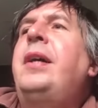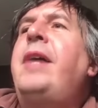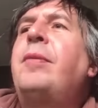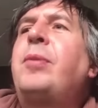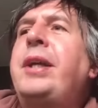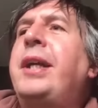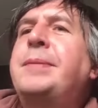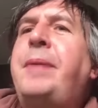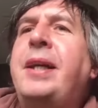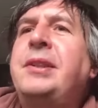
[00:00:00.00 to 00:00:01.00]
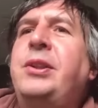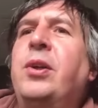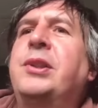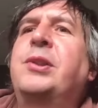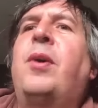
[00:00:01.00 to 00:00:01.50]
everybody expected
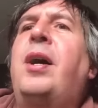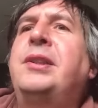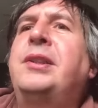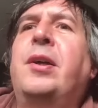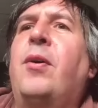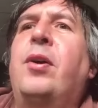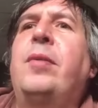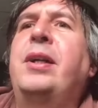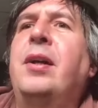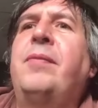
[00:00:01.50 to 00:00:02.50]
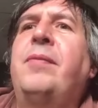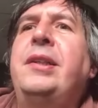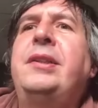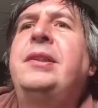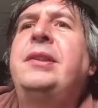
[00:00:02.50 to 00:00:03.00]
John Squire to go on and become
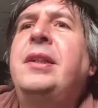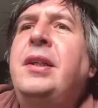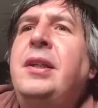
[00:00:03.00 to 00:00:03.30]
this